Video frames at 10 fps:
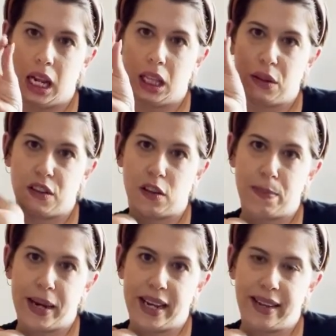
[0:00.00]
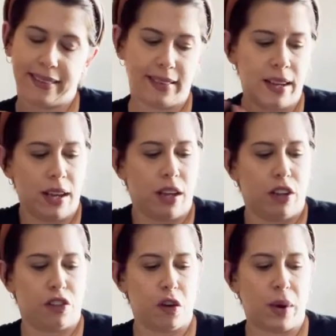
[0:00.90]
spice.
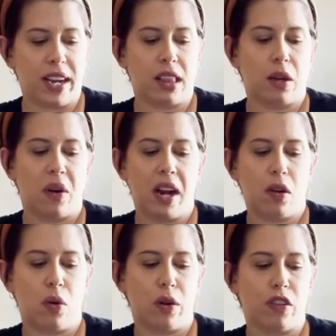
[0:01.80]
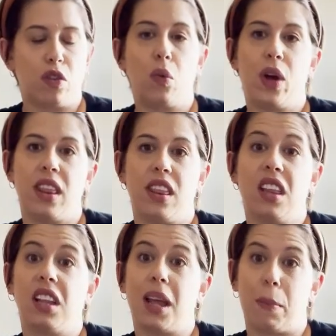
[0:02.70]
So I got the Grand Courts with the
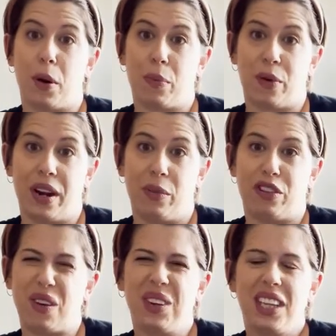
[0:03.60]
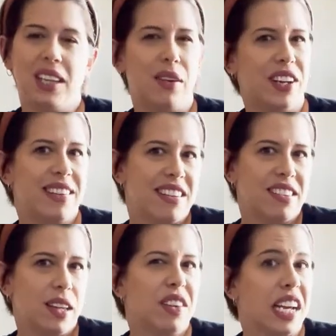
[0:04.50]
leopard print, which I really love because it just
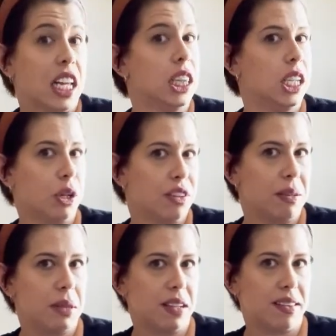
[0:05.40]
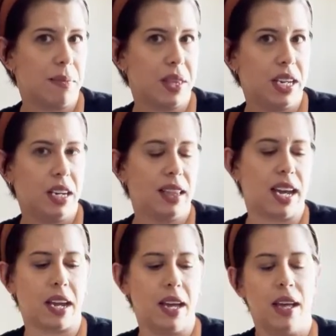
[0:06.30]
gives like a little something, something. Like
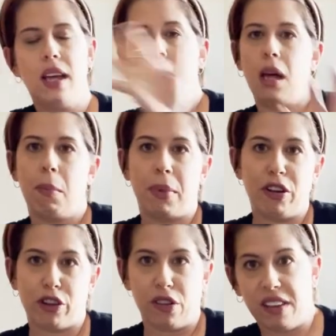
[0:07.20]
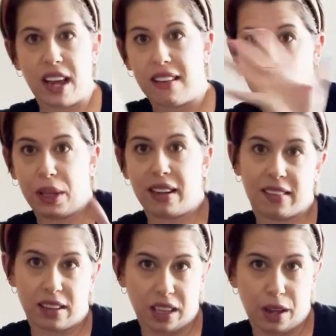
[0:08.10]
my jersey has a place to
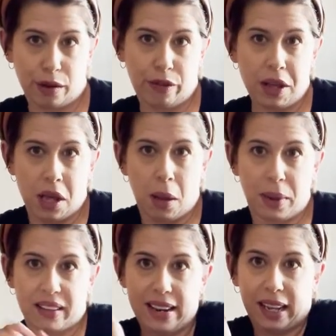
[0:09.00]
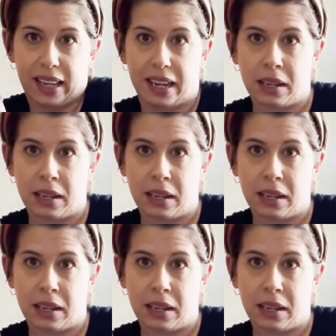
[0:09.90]
live, but it's not like